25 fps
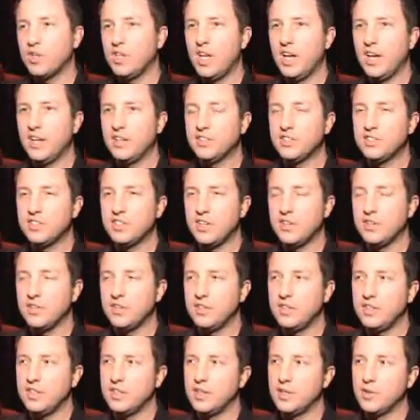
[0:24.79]
Online is
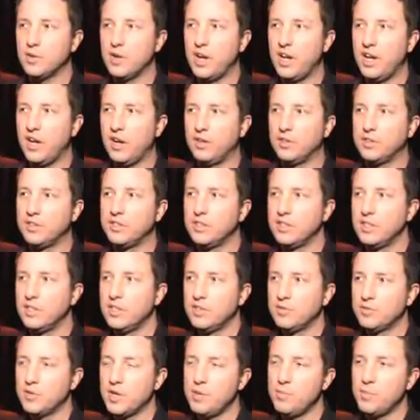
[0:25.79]
centered around,
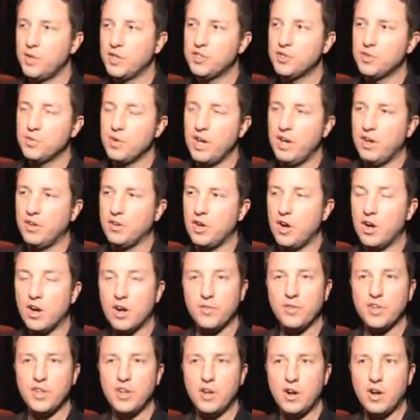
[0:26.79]
very much around
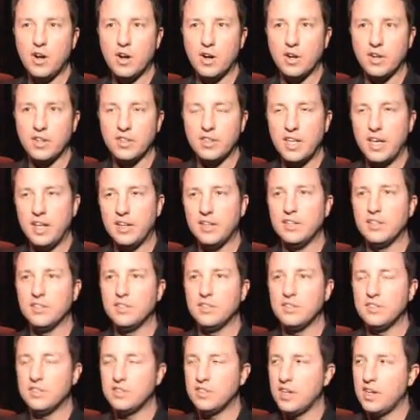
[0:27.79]
RVR, and that is
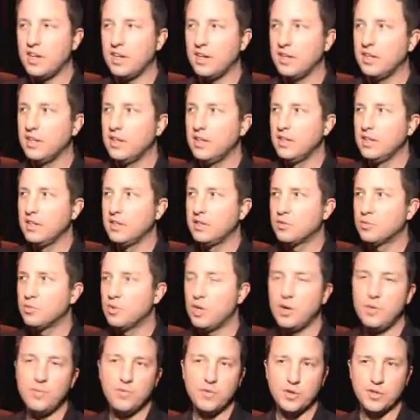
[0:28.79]
to say
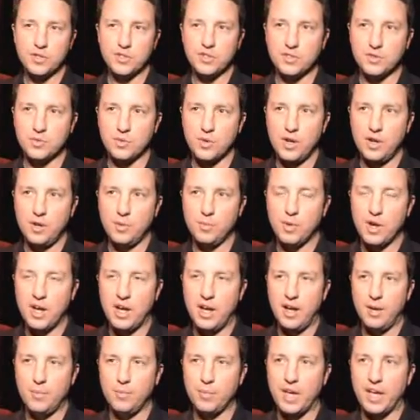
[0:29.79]
realm versus realm
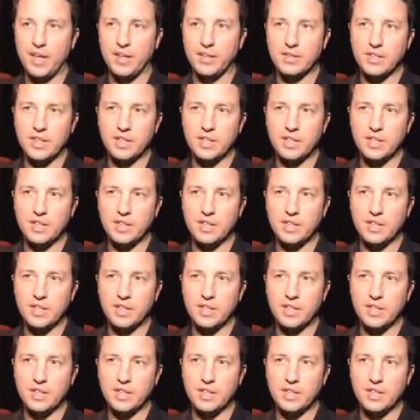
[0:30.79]
combat.